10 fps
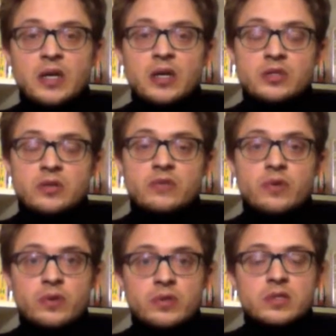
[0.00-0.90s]
So of
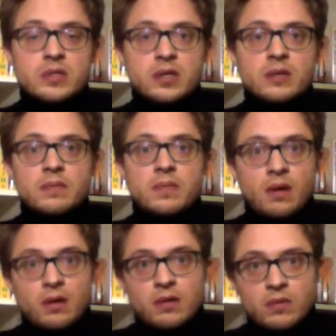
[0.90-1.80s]
course
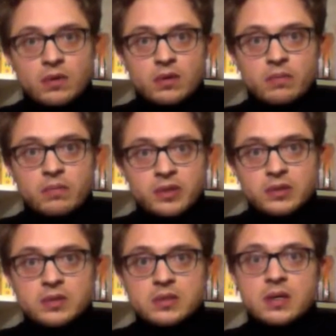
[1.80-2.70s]
our work
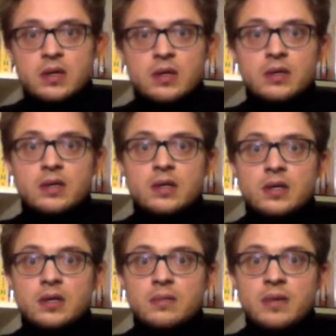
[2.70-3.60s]
builds
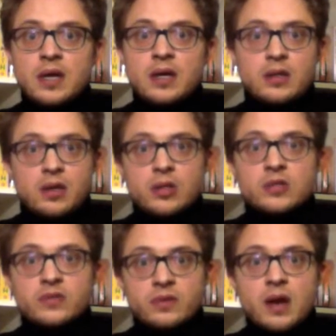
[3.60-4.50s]
on a large
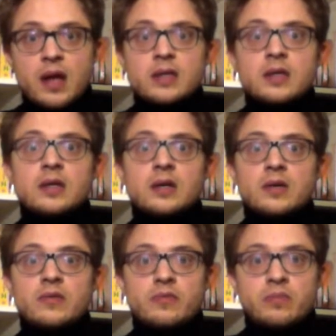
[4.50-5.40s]
variety
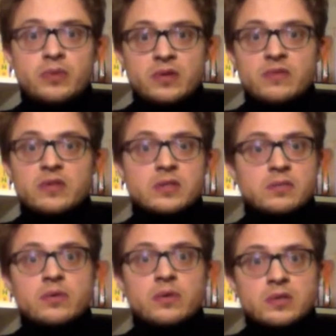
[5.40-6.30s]
of previous
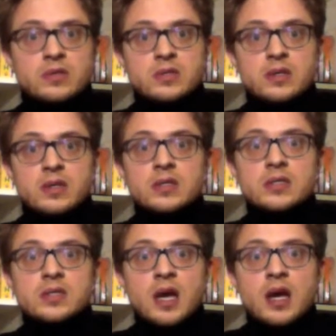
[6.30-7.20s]
important studies
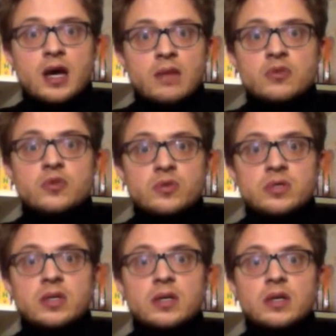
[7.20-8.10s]

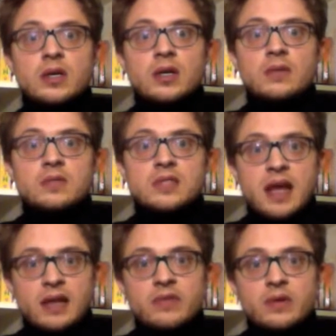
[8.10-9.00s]
using
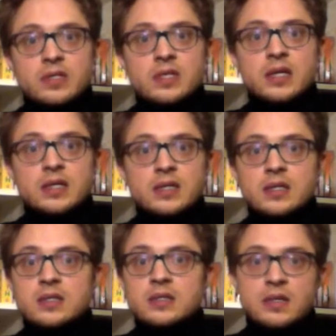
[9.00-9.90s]
salivary
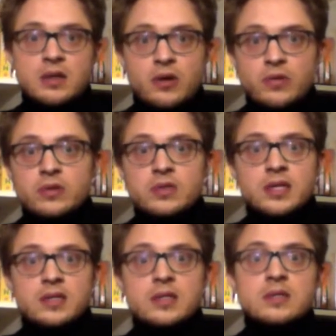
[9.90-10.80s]
techniques and other
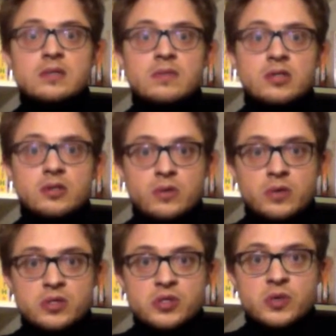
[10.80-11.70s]
techniques to measure
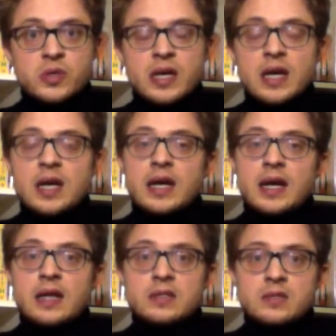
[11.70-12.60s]
cortisol.
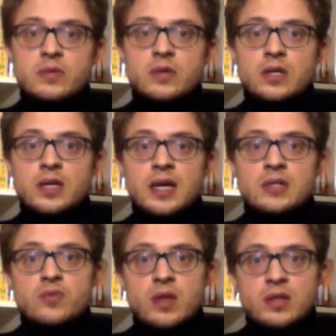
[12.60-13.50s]
And this work has
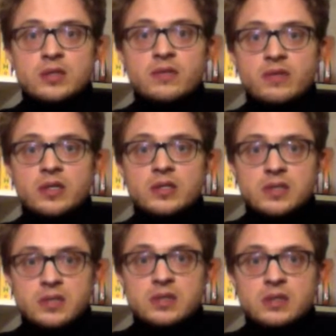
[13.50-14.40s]
relatively
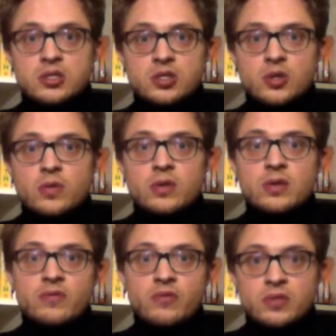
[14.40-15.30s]
consistently shown that
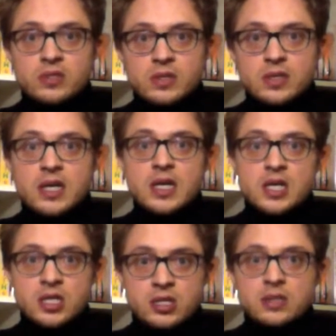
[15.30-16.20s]
adversity
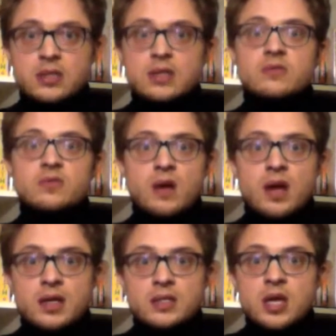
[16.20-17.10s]
initially gives
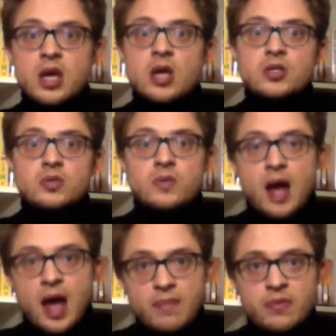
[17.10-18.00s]
rise to a
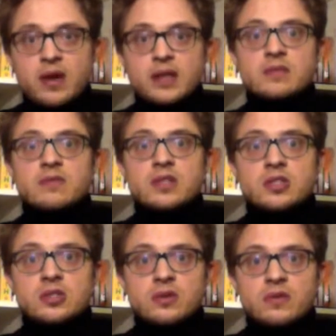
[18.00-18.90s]

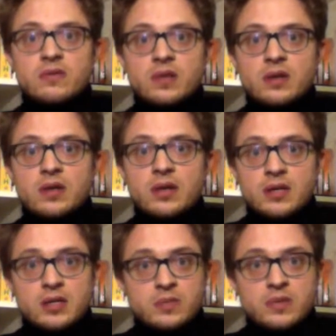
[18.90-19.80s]
hyperactivation of the
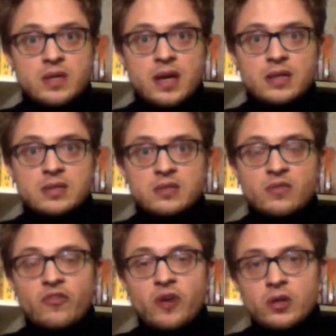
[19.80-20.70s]
HP axis,
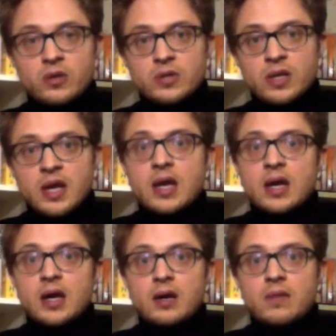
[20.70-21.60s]
followed
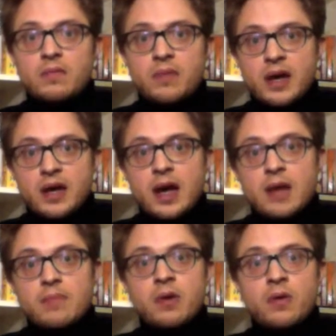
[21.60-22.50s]
by a
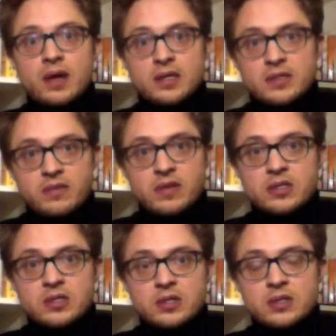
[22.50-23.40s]

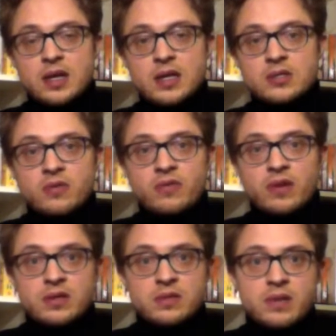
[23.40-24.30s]
hypoactivation as
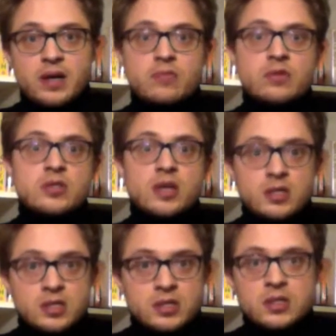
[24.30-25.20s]
reflected by a
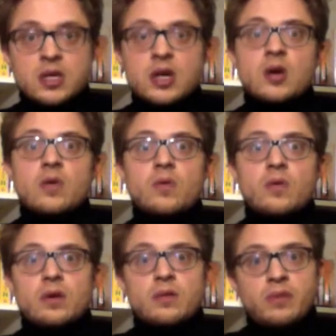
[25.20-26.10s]
reduction or
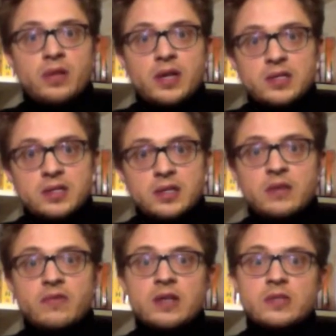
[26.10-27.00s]
a blunting of
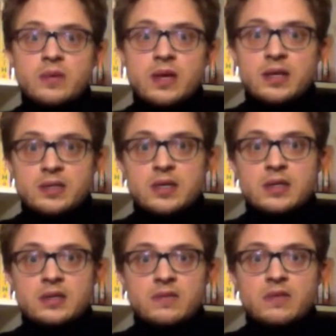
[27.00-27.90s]
HP axis
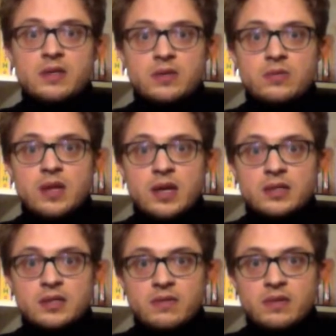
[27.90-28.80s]
activity and
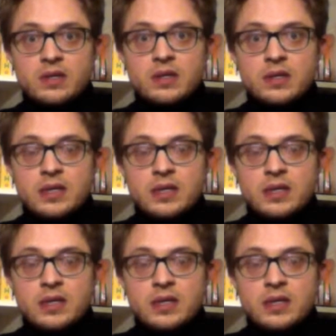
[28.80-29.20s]
reactivity.